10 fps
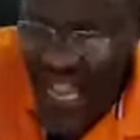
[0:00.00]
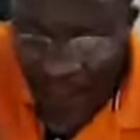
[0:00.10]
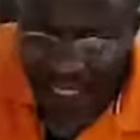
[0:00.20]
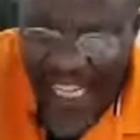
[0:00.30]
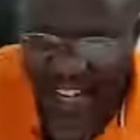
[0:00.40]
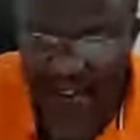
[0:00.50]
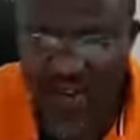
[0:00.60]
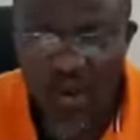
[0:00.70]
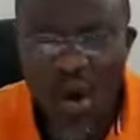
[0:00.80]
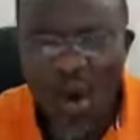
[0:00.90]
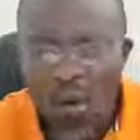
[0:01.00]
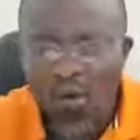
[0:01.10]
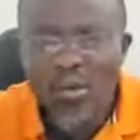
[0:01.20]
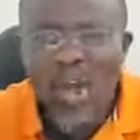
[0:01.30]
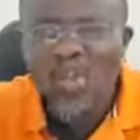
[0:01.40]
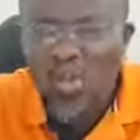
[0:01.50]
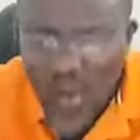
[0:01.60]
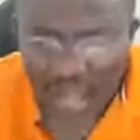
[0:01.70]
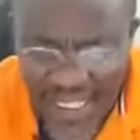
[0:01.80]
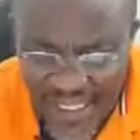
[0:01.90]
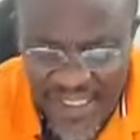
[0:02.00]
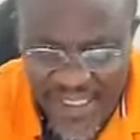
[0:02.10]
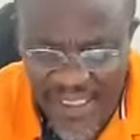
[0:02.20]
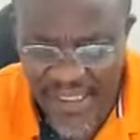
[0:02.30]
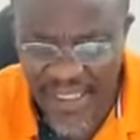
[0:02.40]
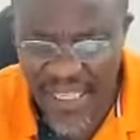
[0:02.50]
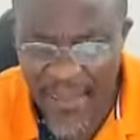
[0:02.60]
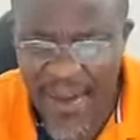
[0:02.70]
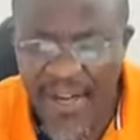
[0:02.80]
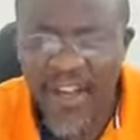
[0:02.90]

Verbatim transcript: I'm telling you, just look at it. Amen.